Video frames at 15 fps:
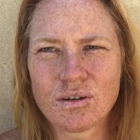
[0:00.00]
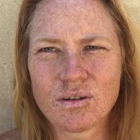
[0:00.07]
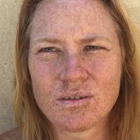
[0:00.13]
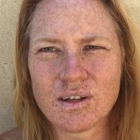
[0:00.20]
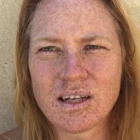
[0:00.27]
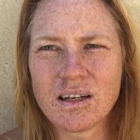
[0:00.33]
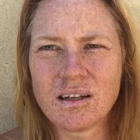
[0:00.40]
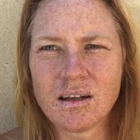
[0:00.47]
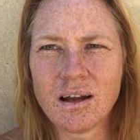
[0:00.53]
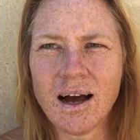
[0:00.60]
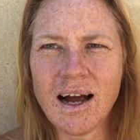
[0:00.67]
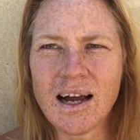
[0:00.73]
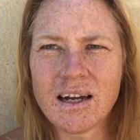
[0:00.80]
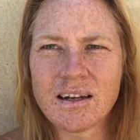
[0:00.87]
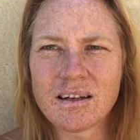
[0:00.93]

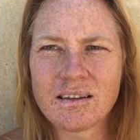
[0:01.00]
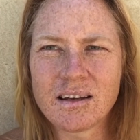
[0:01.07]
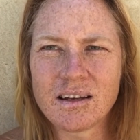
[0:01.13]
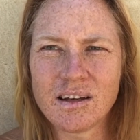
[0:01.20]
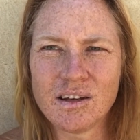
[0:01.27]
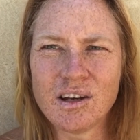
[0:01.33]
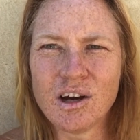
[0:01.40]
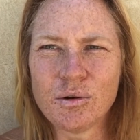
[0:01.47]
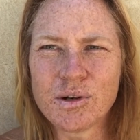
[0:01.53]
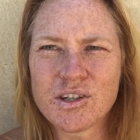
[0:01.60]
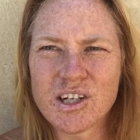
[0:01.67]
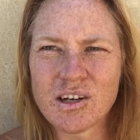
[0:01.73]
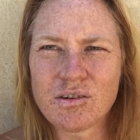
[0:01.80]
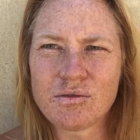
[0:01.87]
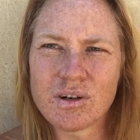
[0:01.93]
like and that are
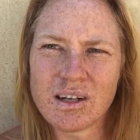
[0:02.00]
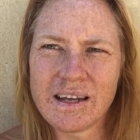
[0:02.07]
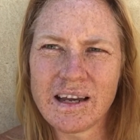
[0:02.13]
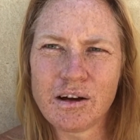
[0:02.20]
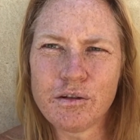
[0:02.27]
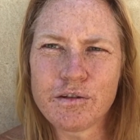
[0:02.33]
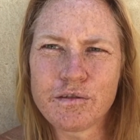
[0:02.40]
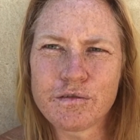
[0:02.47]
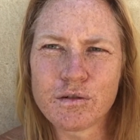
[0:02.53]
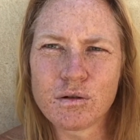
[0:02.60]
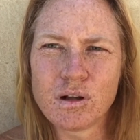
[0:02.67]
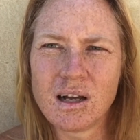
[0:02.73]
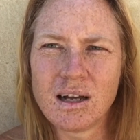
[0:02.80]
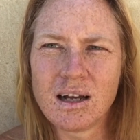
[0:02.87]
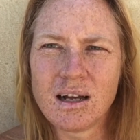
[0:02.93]
generally healthful,
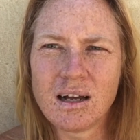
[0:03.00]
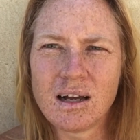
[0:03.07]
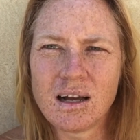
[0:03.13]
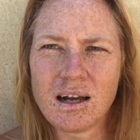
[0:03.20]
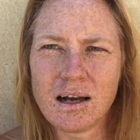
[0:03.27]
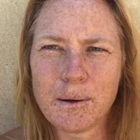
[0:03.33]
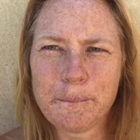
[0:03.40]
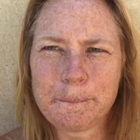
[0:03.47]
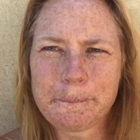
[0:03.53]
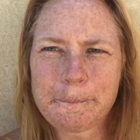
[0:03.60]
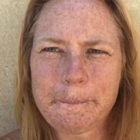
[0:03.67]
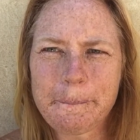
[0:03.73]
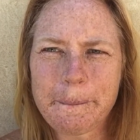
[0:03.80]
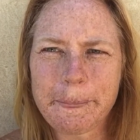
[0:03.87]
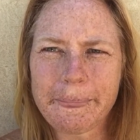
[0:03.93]
and
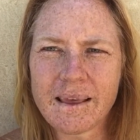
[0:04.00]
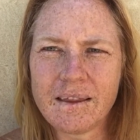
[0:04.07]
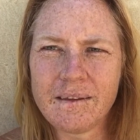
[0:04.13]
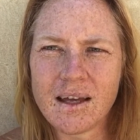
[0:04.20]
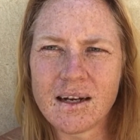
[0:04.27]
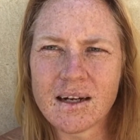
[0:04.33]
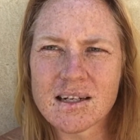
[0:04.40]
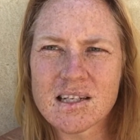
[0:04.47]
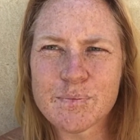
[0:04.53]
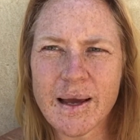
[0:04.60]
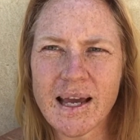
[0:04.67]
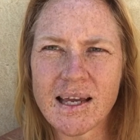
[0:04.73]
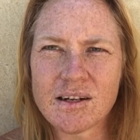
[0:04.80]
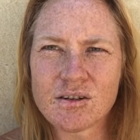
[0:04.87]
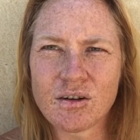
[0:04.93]
then
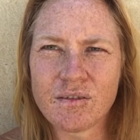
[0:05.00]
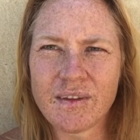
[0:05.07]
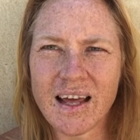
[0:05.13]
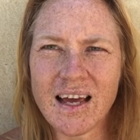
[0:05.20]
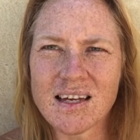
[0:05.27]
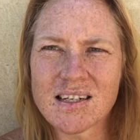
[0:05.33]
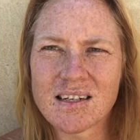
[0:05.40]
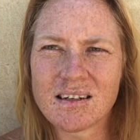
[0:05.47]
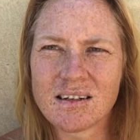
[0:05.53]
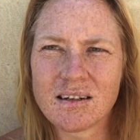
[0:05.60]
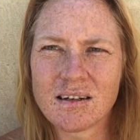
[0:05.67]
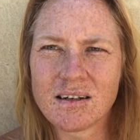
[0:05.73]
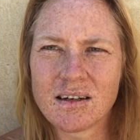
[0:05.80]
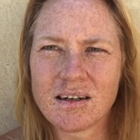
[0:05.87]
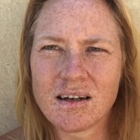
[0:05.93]
expand on that.
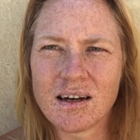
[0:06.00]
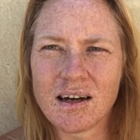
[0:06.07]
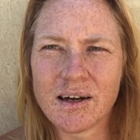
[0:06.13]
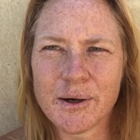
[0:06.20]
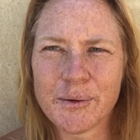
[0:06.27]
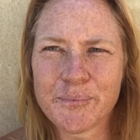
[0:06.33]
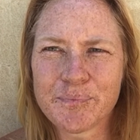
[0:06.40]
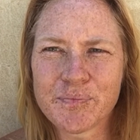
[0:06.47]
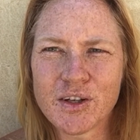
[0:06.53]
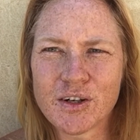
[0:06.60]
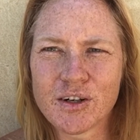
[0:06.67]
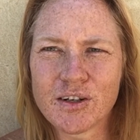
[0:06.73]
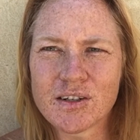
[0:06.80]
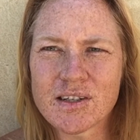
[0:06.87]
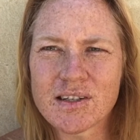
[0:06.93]

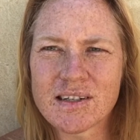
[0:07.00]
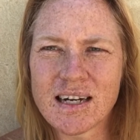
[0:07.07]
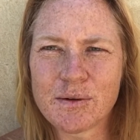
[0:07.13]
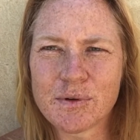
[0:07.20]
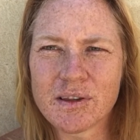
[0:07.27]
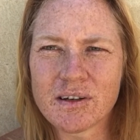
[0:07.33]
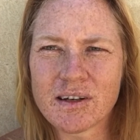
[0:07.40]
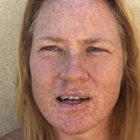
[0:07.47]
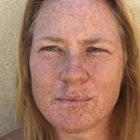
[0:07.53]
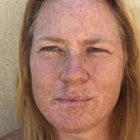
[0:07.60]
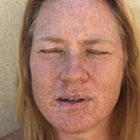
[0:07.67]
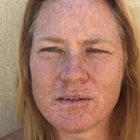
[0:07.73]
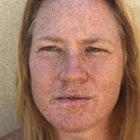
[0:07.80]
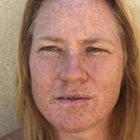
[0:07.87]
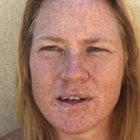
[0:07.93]
Start with a
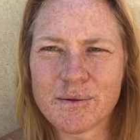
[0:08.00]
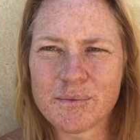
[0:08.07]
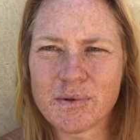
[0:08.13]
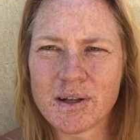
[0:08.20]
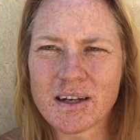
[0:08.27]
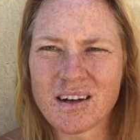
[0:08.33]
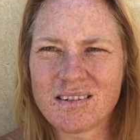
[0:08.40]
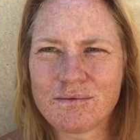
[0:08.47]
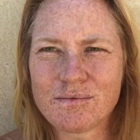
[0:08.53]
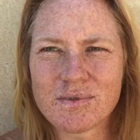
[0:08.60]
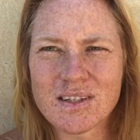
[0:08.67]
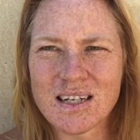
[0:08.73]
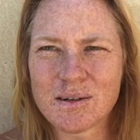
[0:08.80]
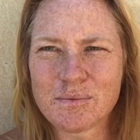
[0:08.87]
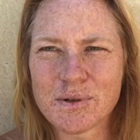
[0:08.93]
couple of, I
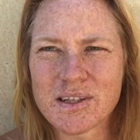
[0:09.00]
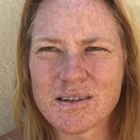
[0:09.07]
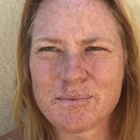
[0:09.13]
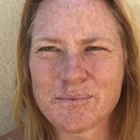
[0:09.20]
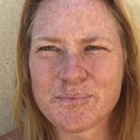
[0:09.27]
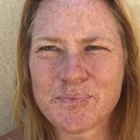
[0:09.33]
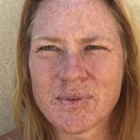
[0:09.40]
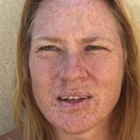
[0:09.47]
started with some,